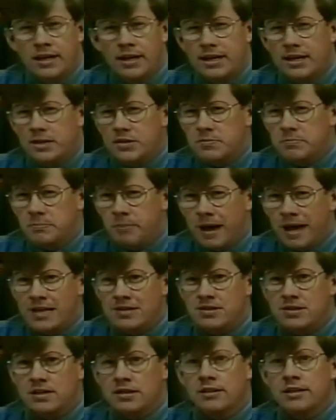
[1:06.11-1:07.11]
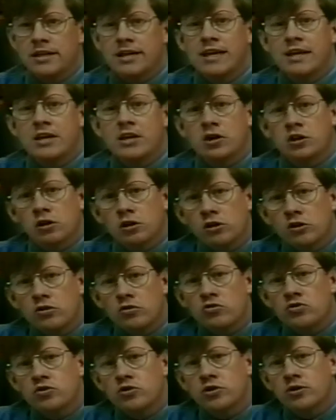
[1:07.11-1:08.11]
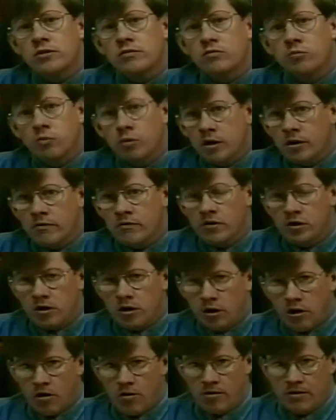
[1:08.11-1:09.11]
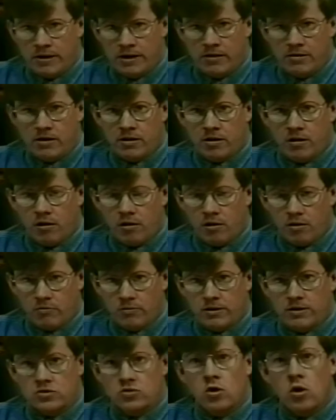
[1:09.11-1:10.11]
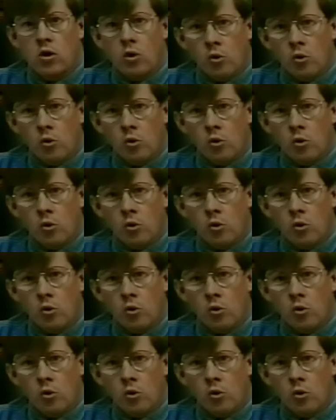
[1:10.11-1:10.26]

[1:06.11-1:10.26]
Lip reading: It is basically an occlusion of one of the coronary arteries,